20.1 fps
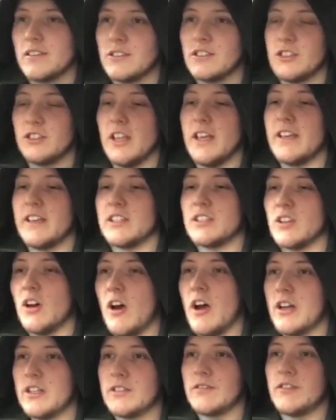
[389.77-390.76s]
just any
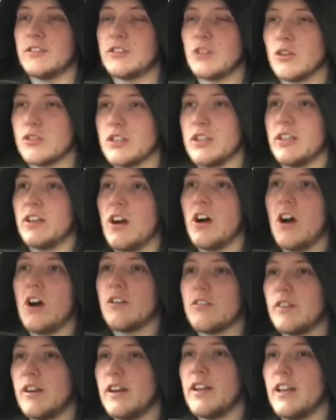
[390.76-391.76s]
signs of a dodgy
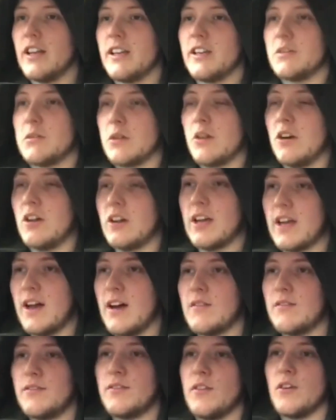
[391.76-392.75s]
car really you want to look
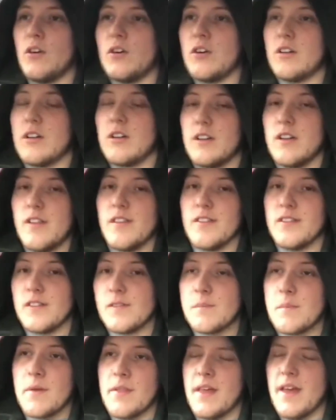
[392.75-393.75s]
out for.
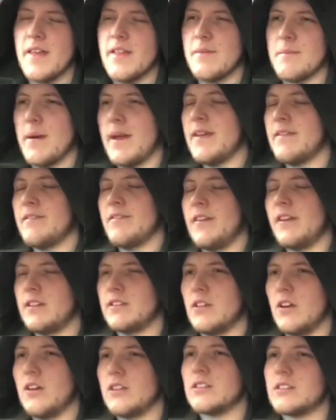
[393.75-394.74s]
But they're the main
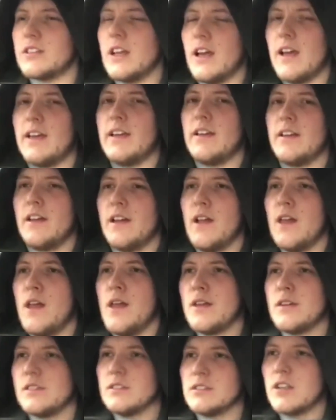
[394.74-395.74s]
things I'd say:
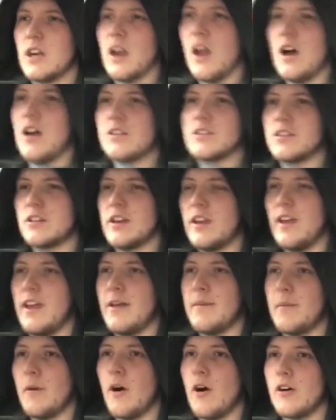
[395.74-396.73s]
clutch,
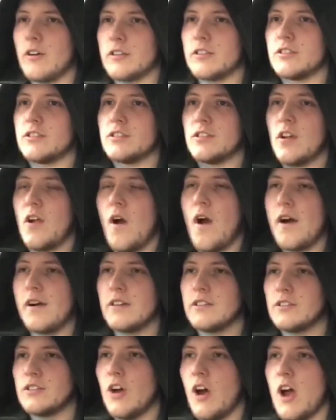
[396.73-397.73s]
gearbox,
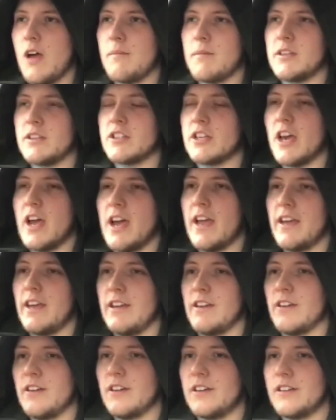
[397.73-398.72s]
timing
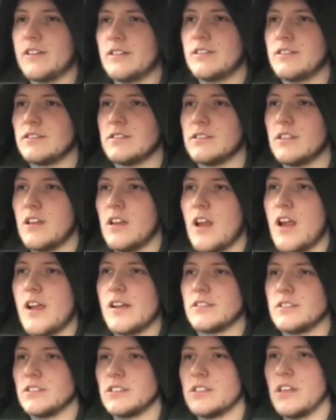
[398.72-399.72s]
chain,
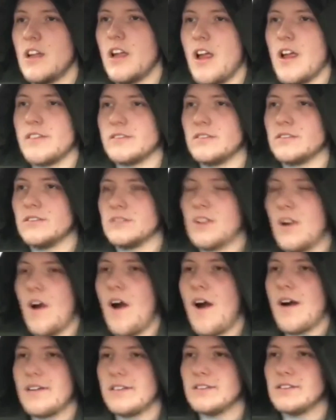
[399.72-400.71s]

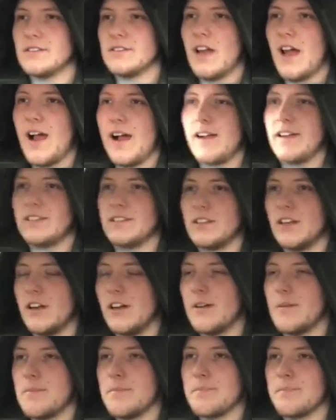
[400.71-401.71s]
and
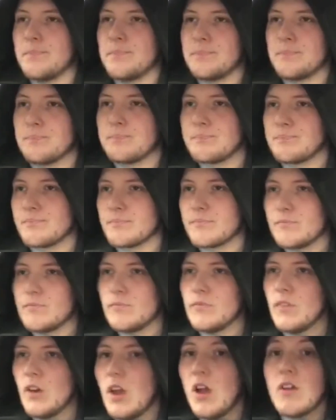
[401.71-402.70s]
um,
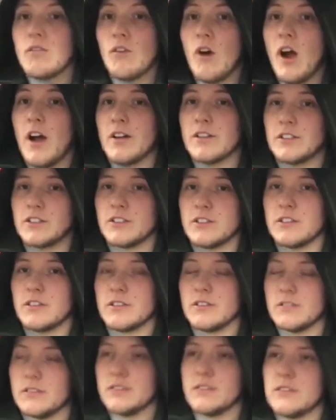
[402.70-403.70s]
rust.
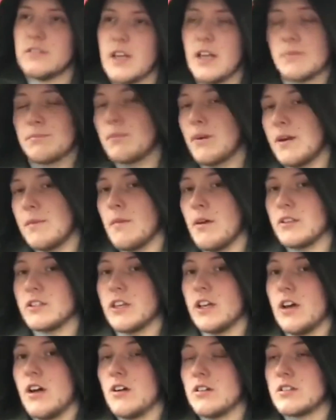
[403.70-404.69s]
That's pretty much
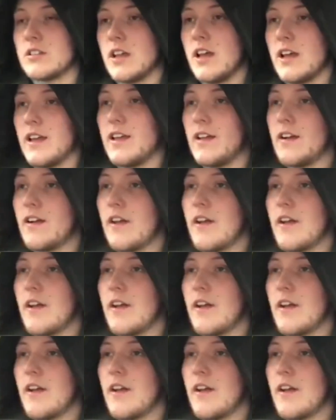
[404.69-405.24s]
it, I'd say.